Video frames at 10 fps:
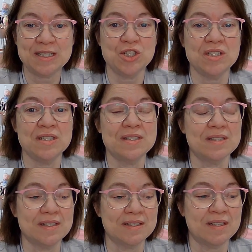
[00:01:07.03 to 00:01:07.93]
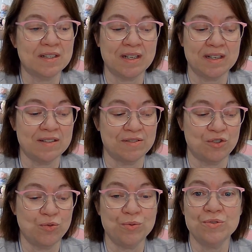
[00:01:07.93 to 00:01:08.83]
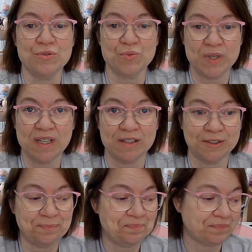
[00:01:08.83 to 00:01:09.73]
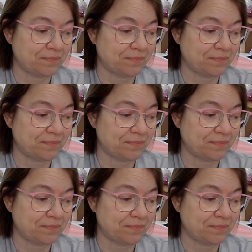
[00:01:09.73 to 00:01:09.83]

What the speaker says: She is a true sweetheart.